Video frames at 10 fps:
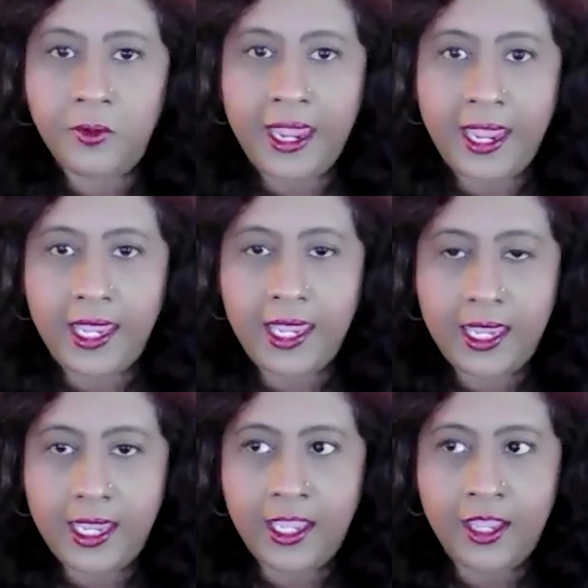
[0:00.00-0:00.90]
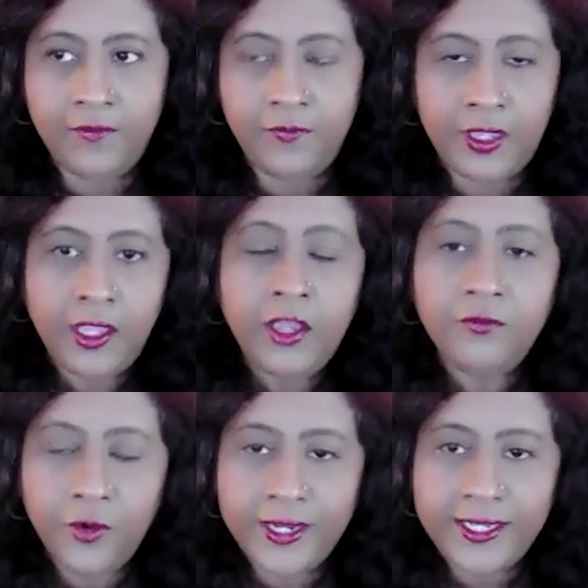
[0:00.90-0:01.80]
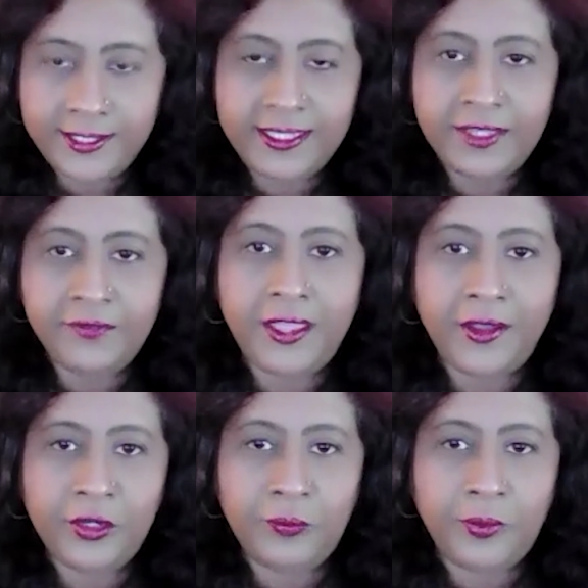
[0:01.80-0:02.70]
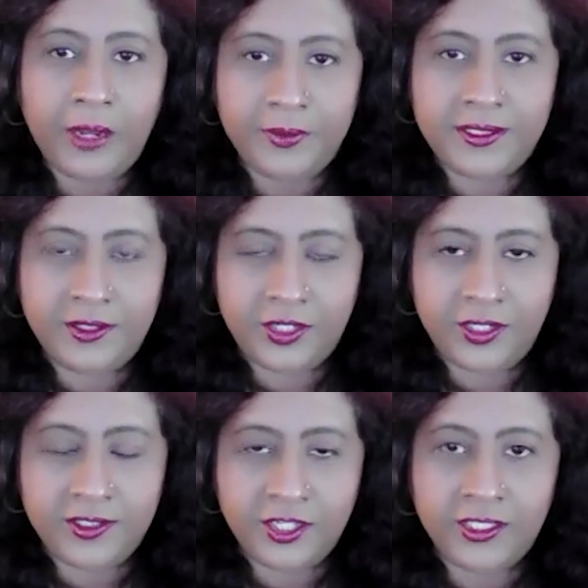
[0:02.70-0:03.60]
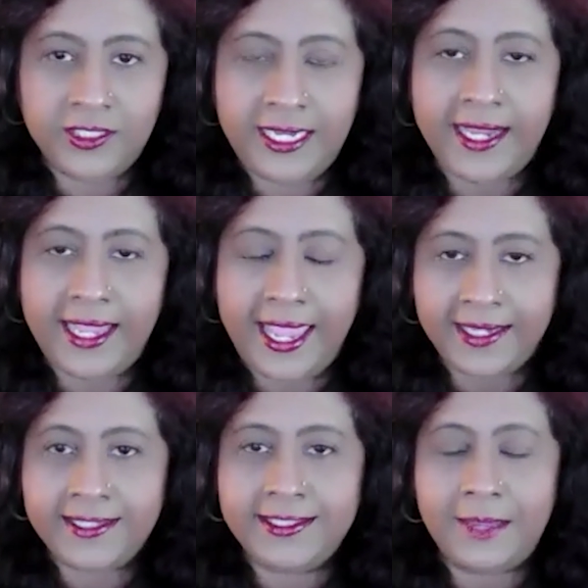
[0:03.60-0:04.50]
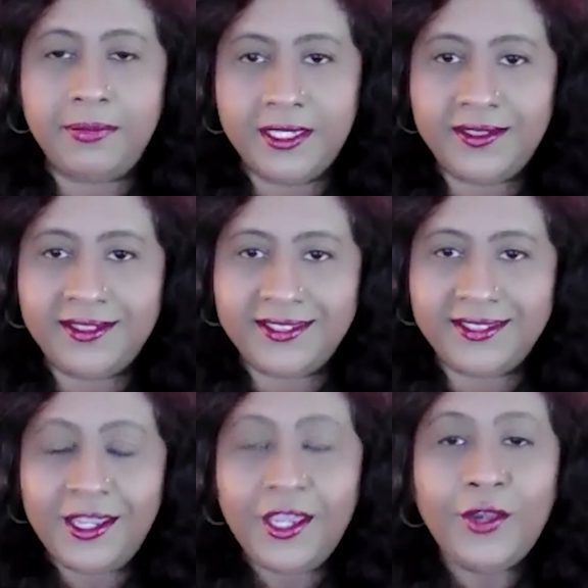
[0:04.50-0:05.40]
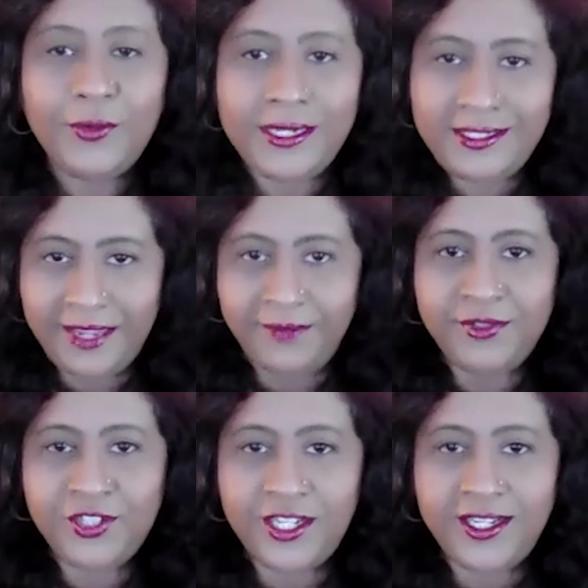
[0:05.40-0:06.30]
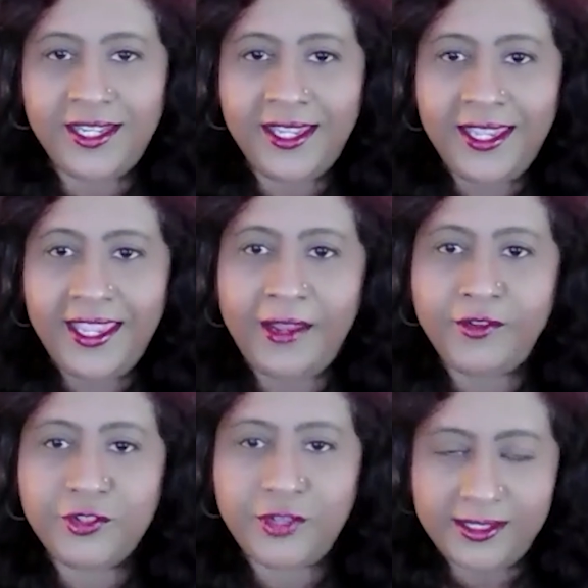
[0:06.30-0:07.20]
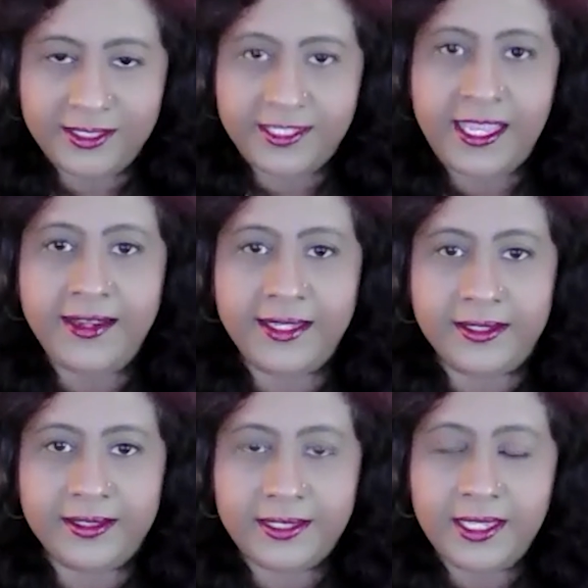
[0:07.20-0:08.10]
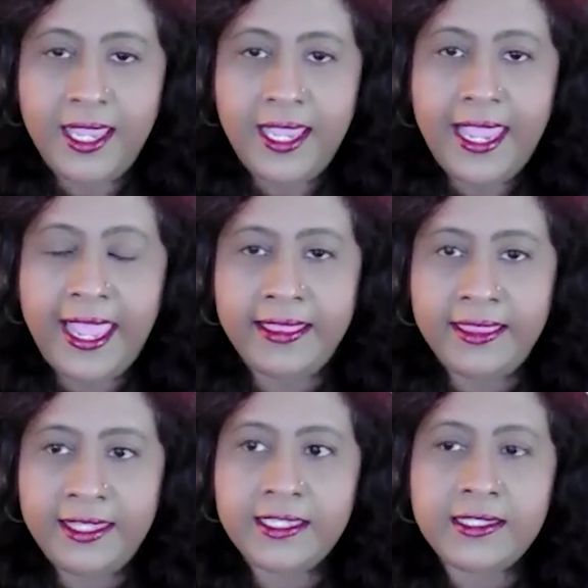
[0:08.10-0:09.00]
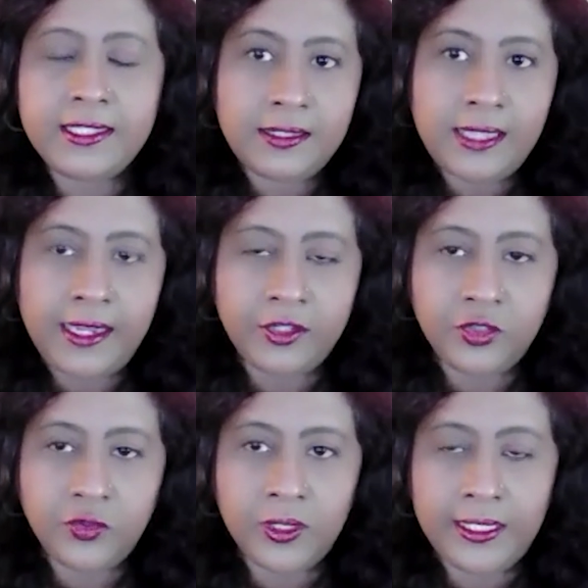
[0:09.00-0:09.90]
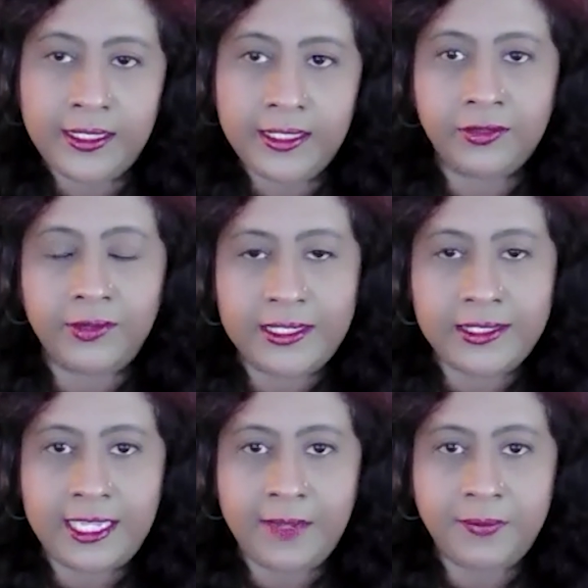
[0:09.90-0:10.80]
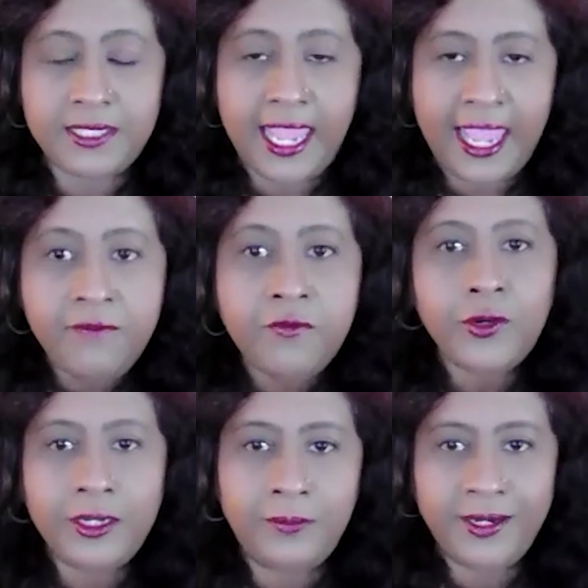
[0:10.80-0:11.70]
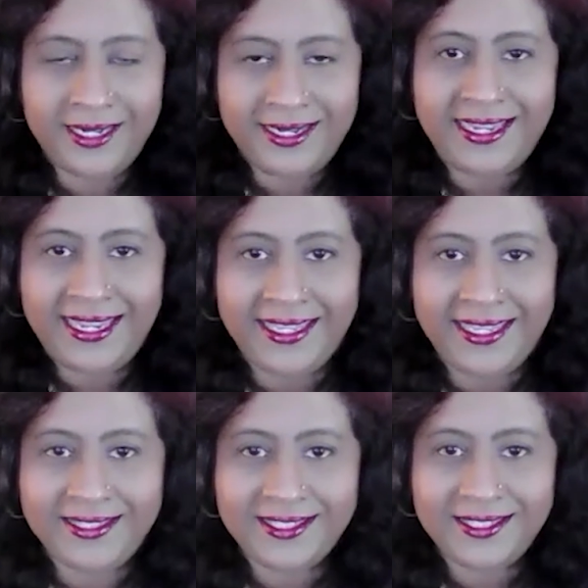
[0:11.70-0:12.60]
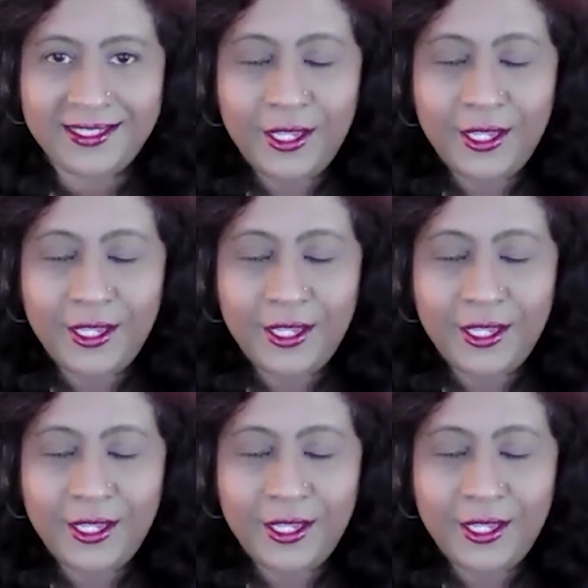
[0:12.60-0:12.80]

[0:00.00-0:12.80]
way of voicing the value propositions, Shirley Ann: acceptance, redemption, and transcendence. And this is actually the 3 steps everybody needs